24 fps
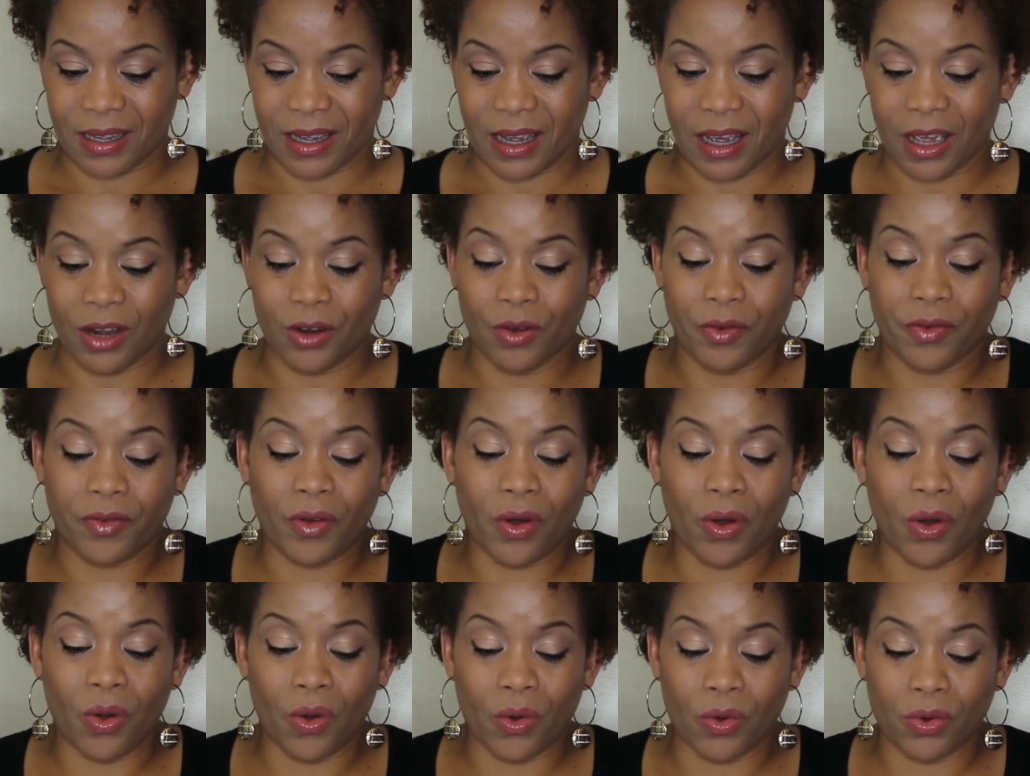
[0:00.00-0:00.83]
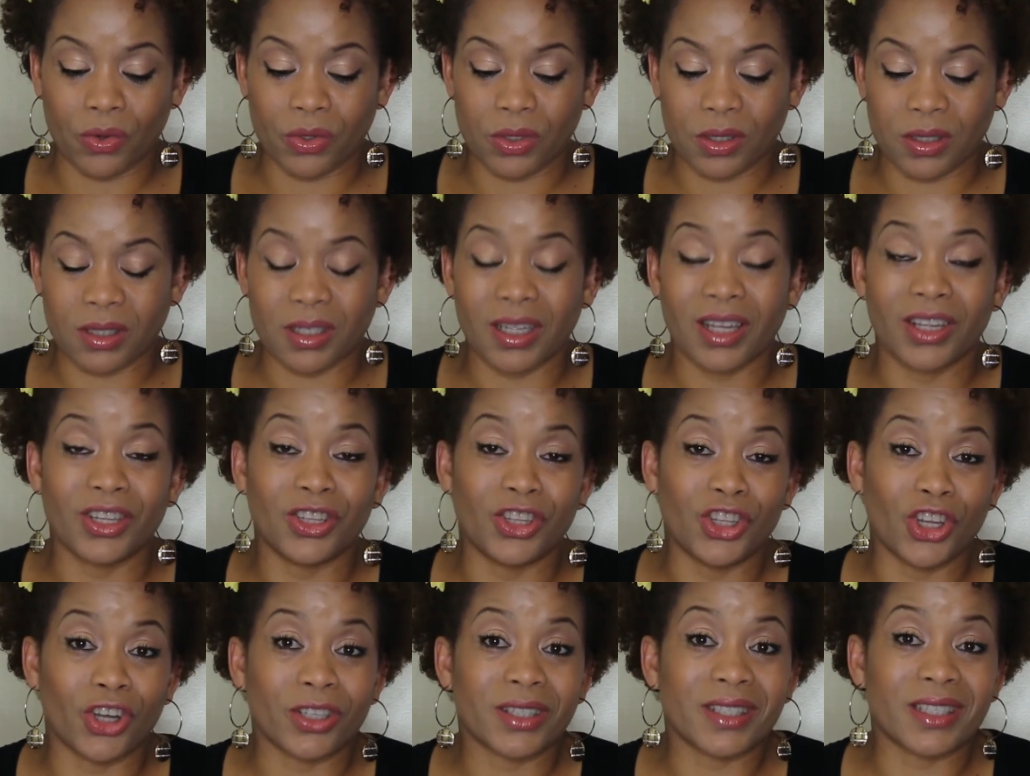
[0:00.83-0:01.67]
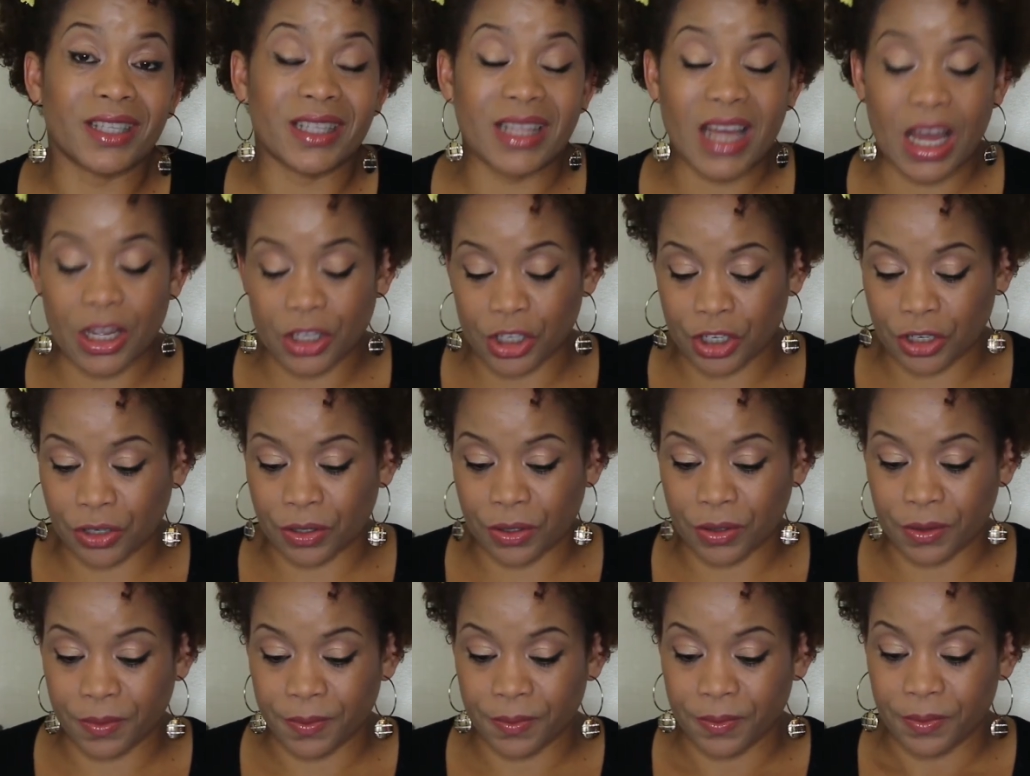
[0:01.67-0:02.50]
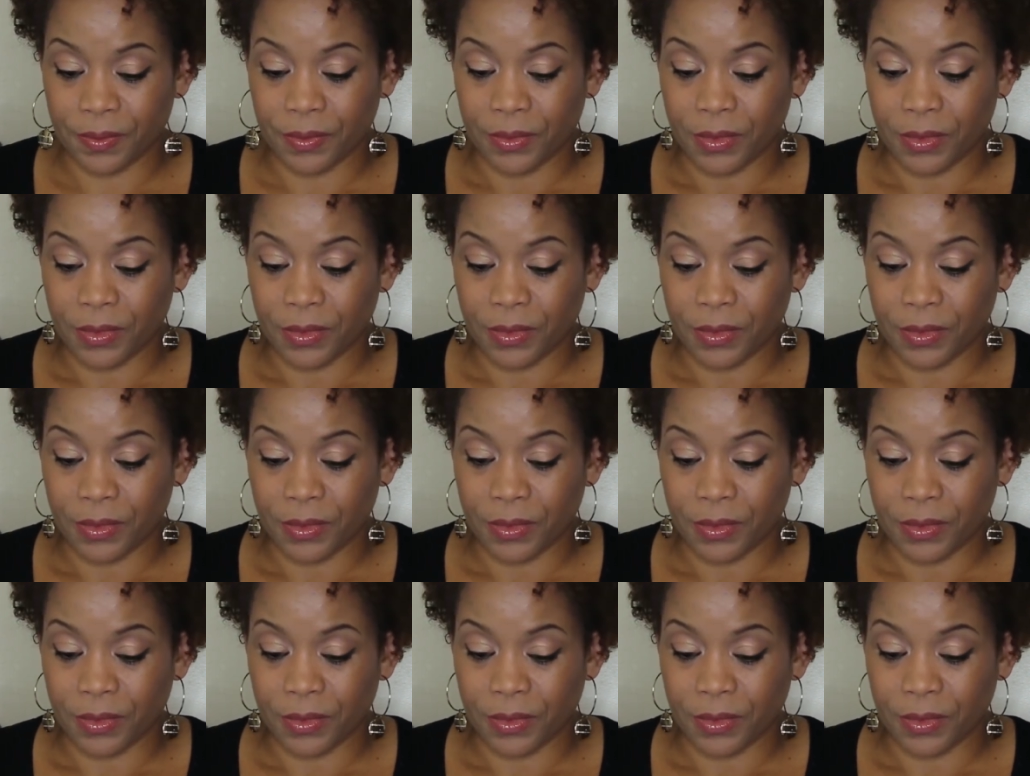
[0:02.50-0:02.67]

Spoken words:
and of course not natural.